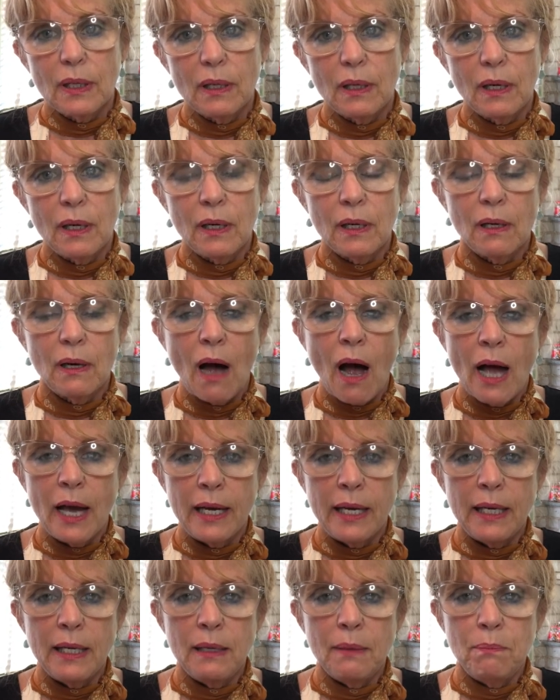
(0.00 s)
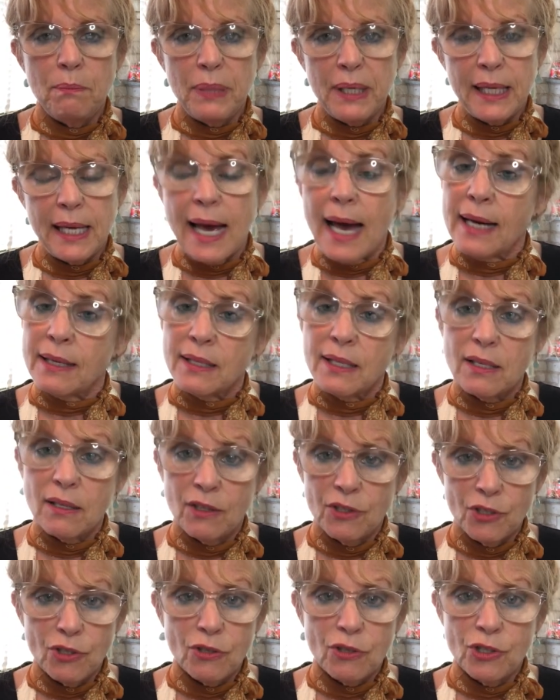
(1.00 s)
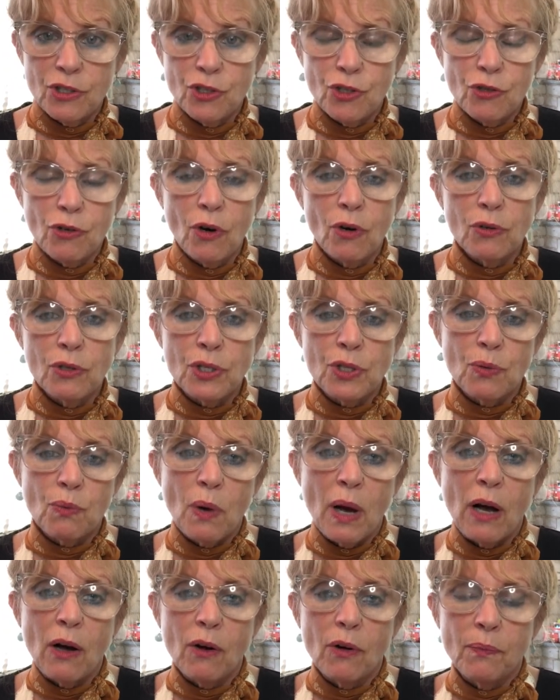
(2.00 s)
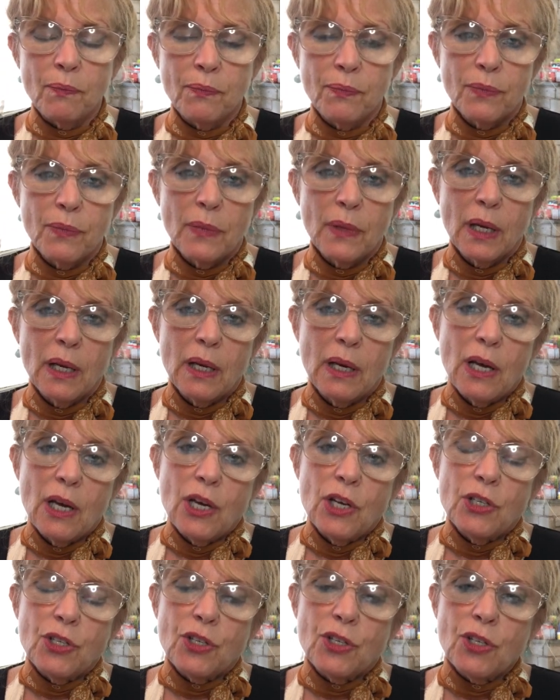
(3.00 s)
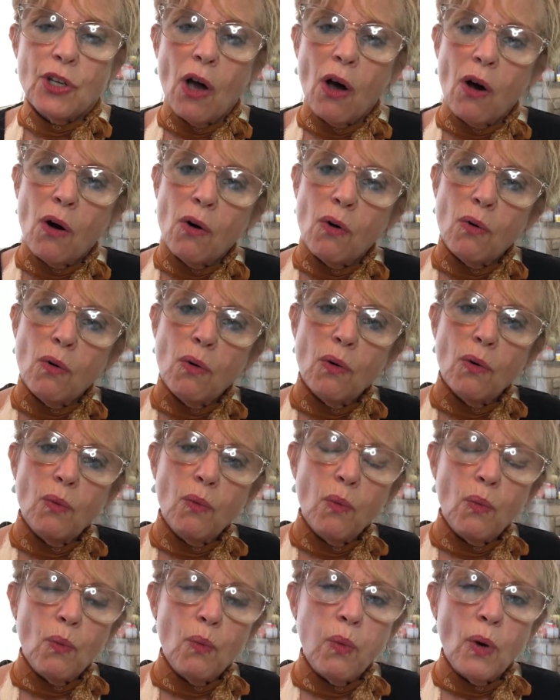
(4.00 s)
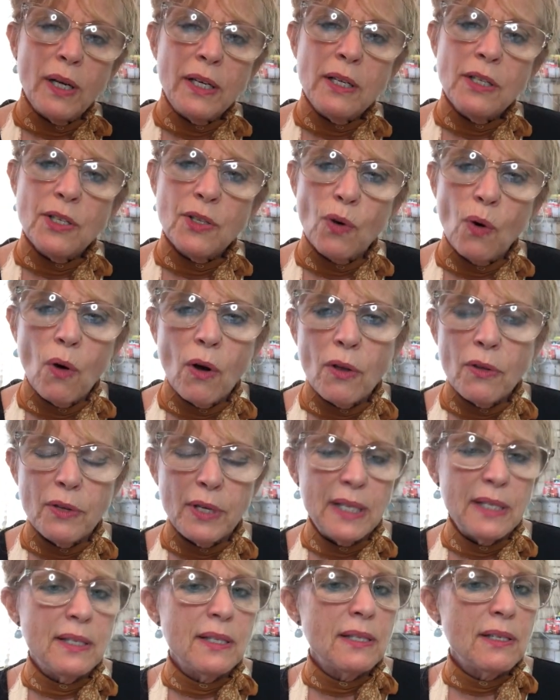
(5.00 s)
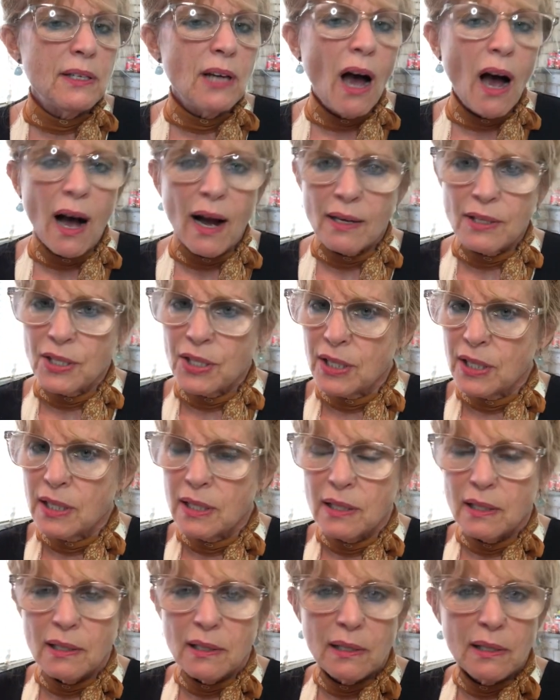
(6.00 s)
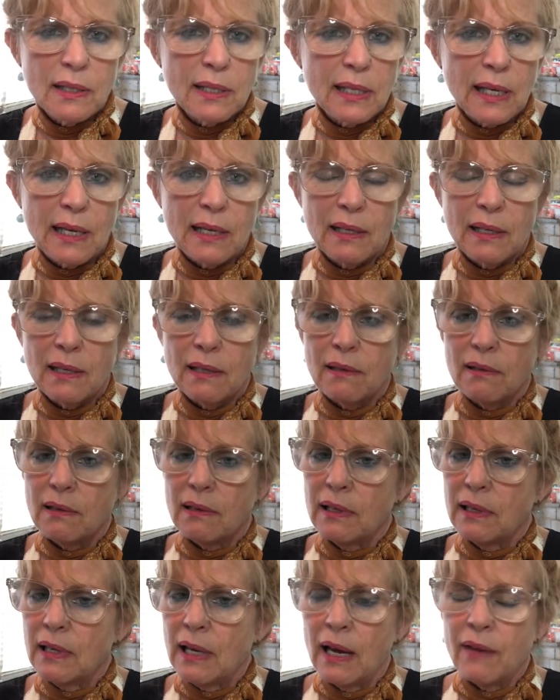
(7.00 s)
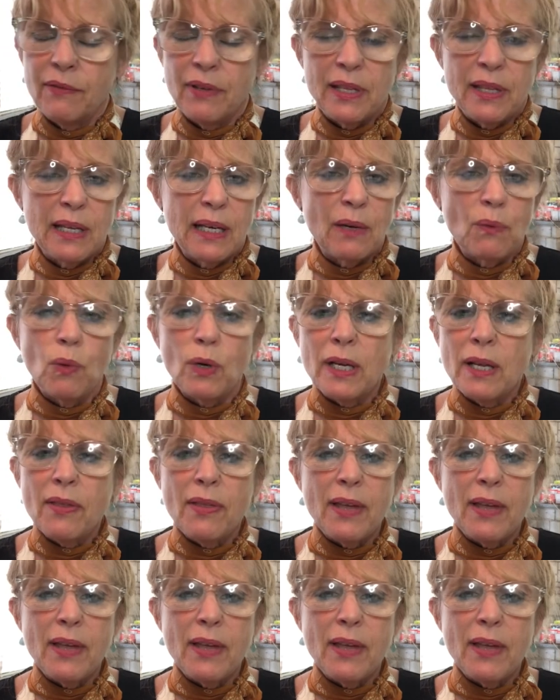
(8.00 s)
IBS under control as well. So what is all these toxins and everything, what